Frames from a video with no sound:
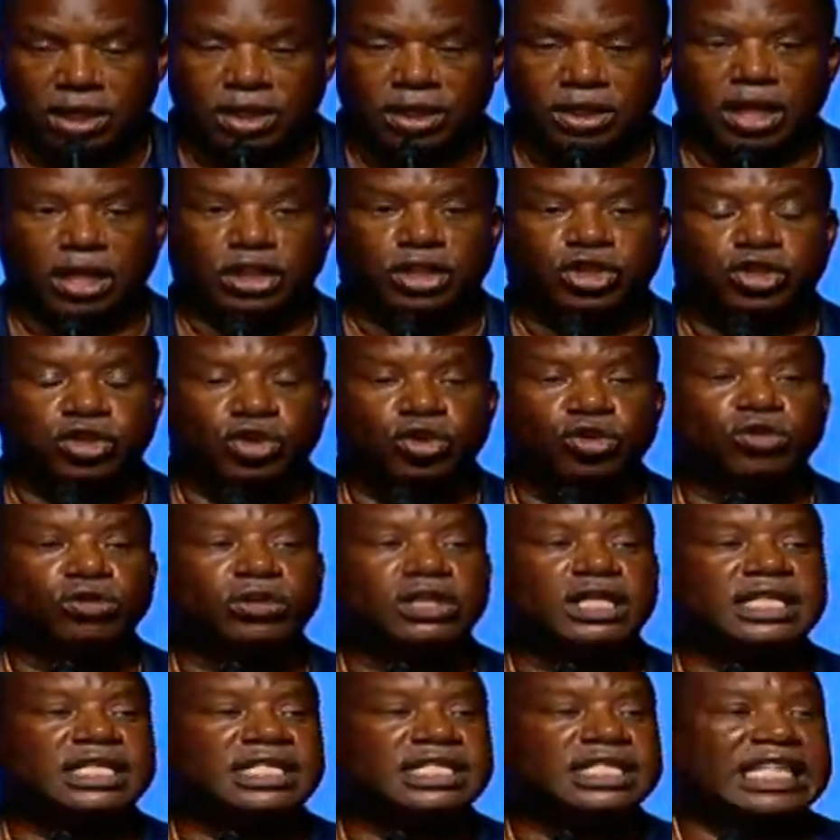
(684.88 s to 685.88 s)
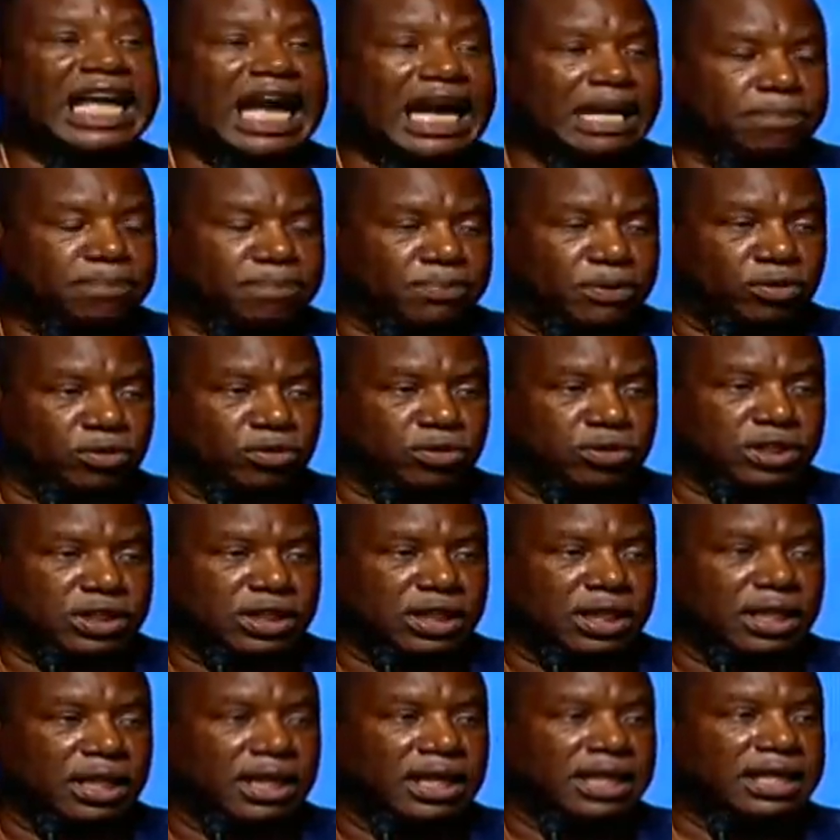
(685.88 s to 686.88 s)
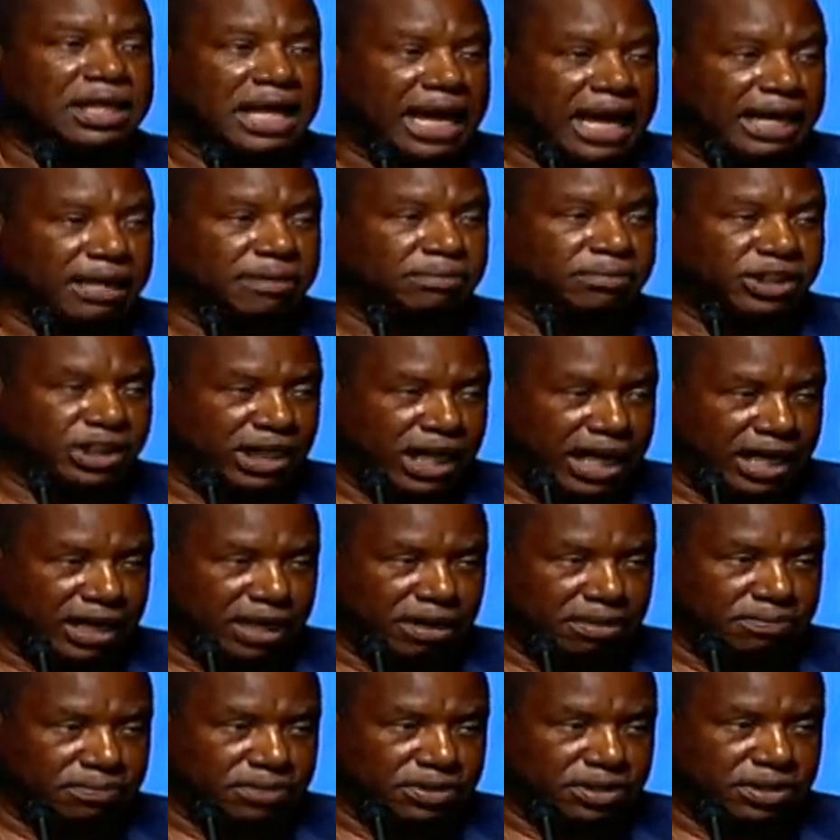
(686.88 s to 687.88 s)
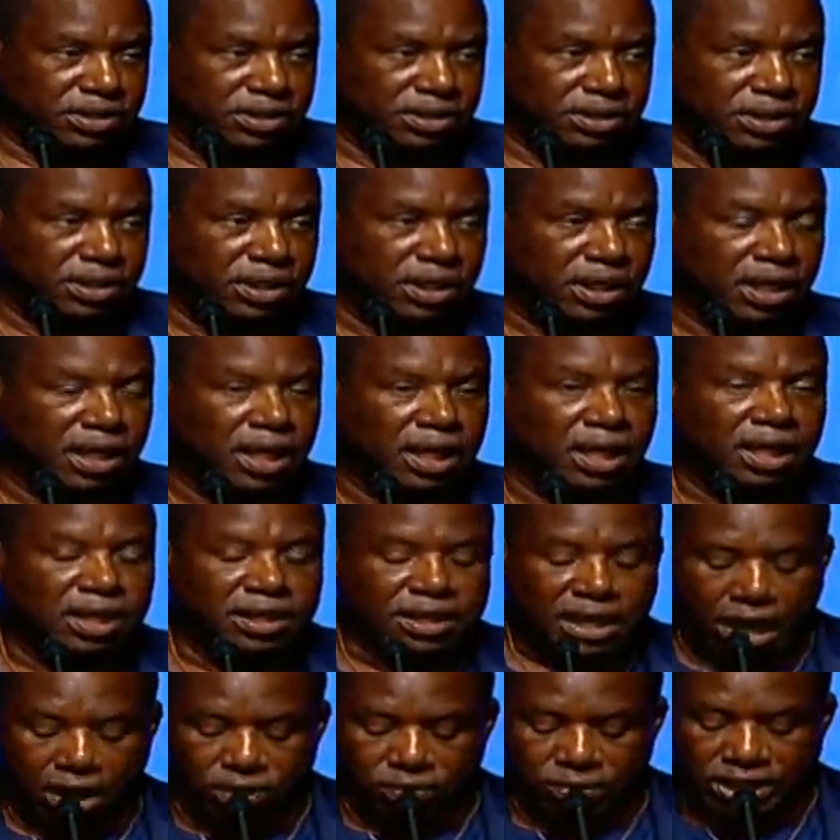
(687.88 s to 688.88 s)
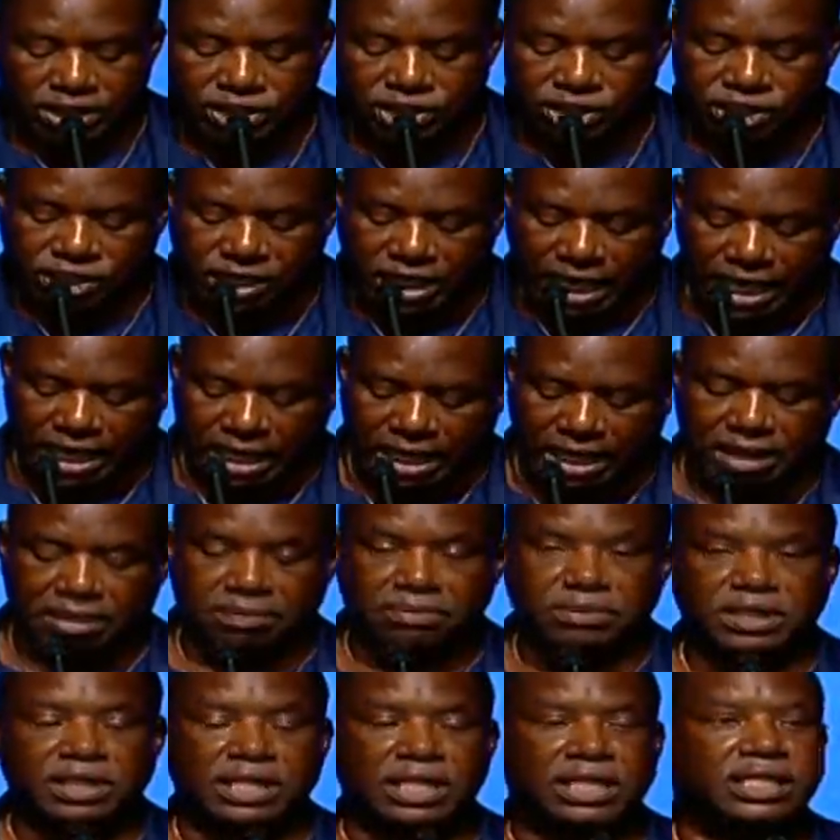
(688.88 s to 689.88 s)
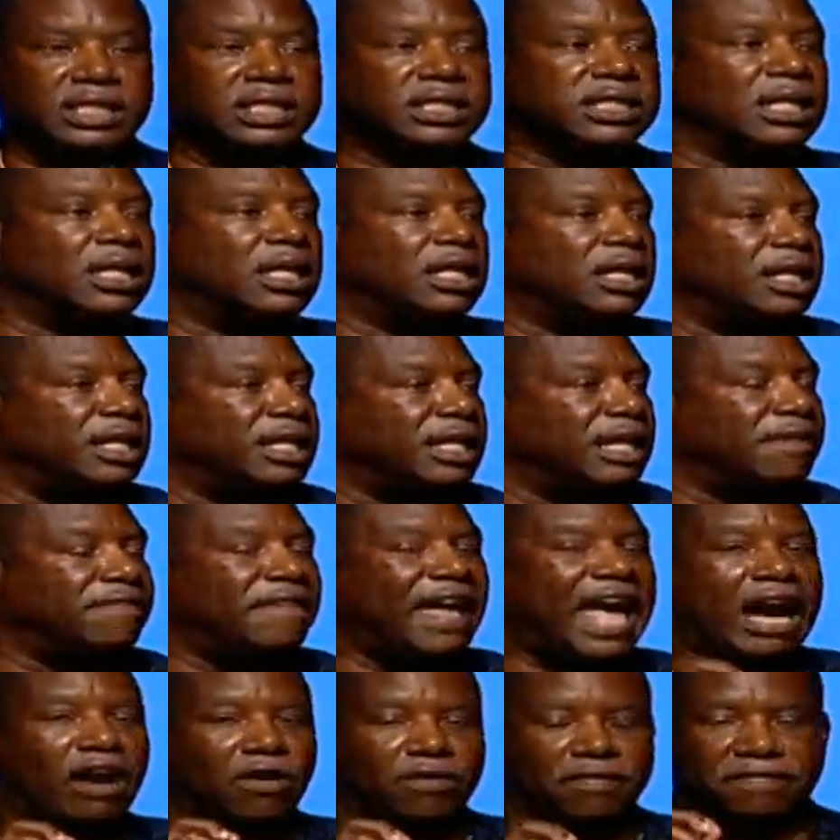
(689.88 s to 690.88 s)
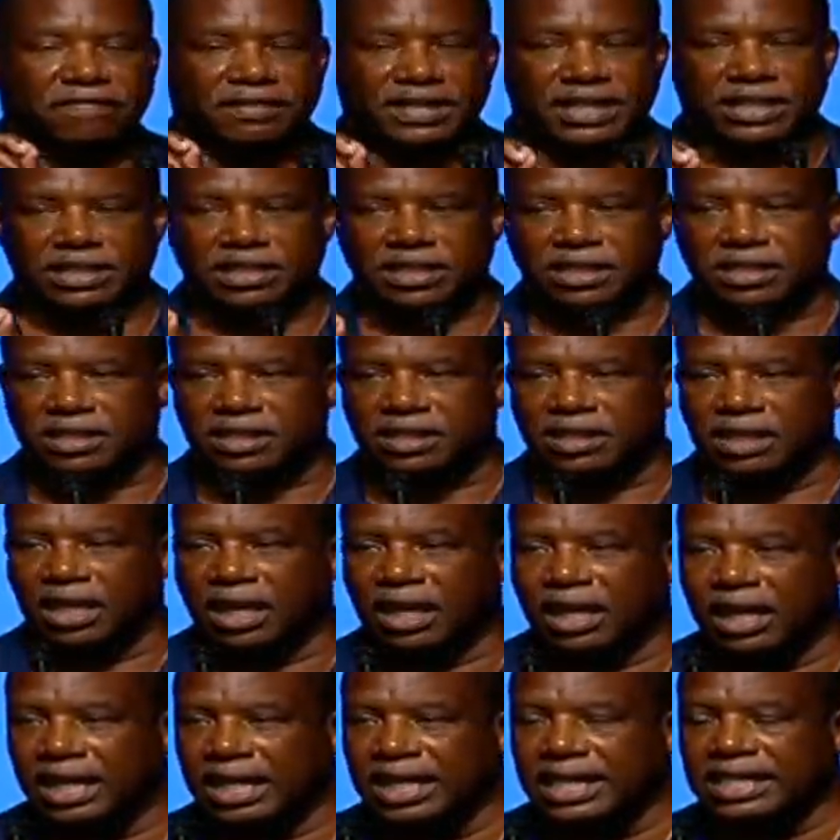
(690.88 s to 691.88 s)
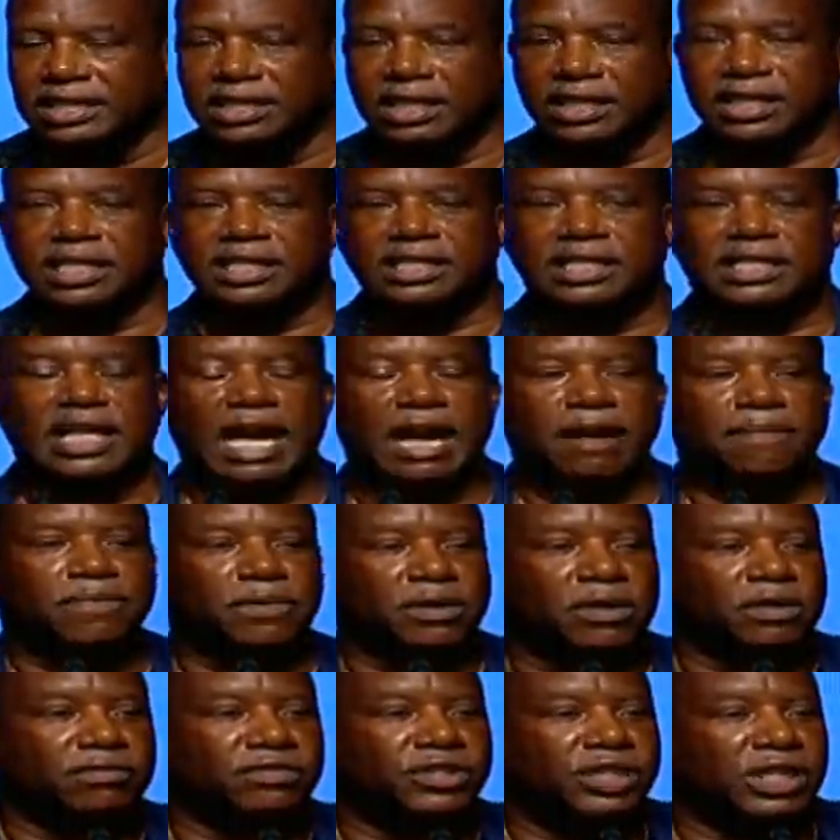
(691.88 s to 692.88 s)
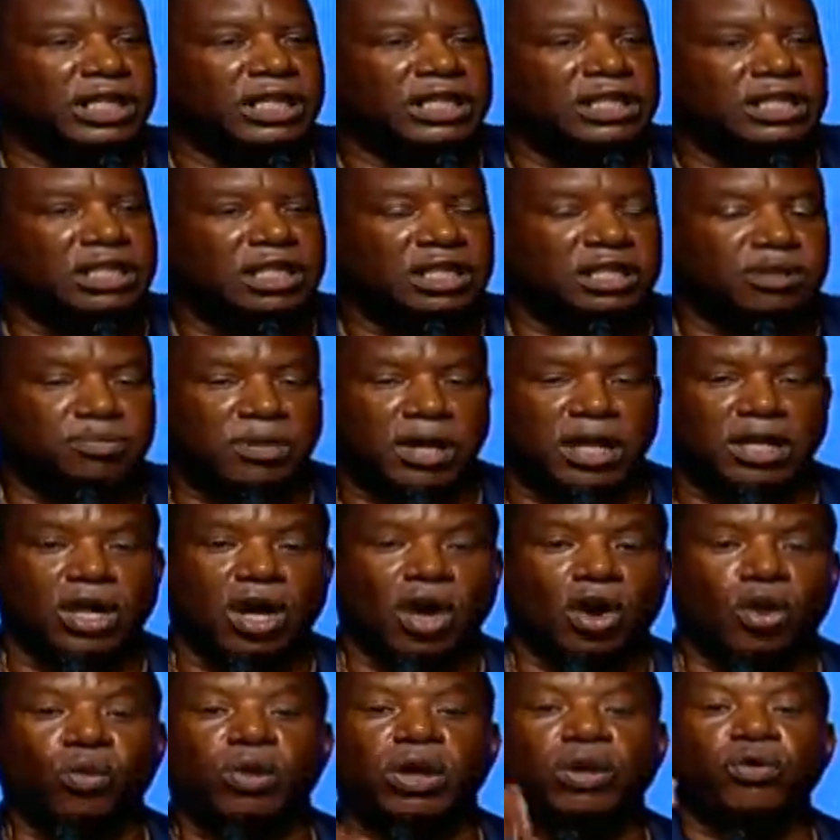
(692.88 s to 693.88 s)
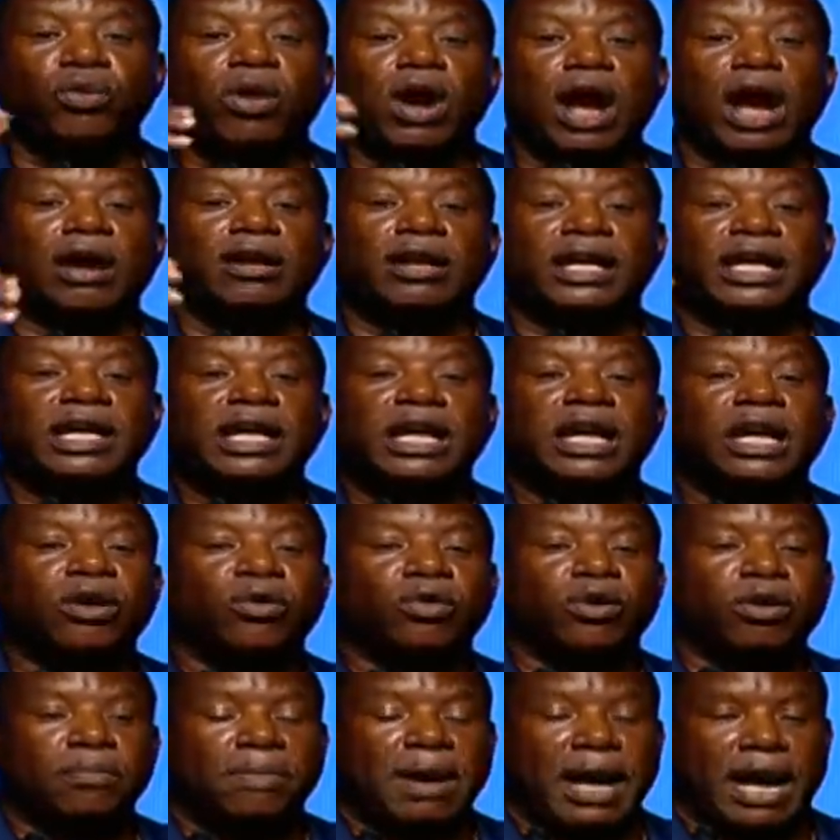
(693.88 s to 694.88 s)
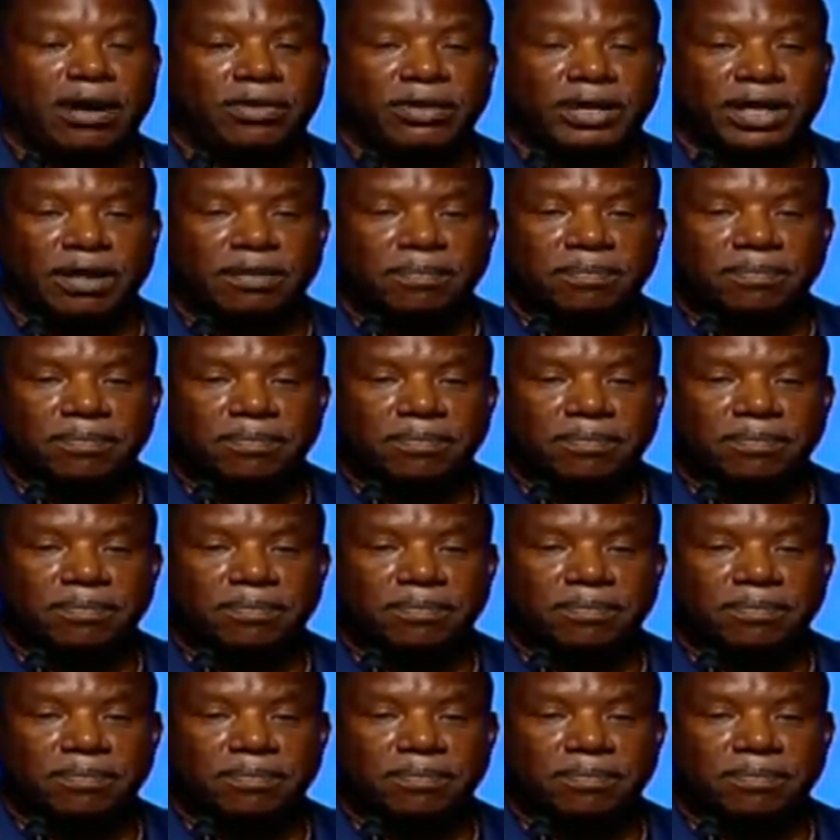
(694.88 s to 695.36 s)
There are two disciples named James. There is James, the son of Alphaeus. He's a disciple of Jesus, but we rarely hear about him.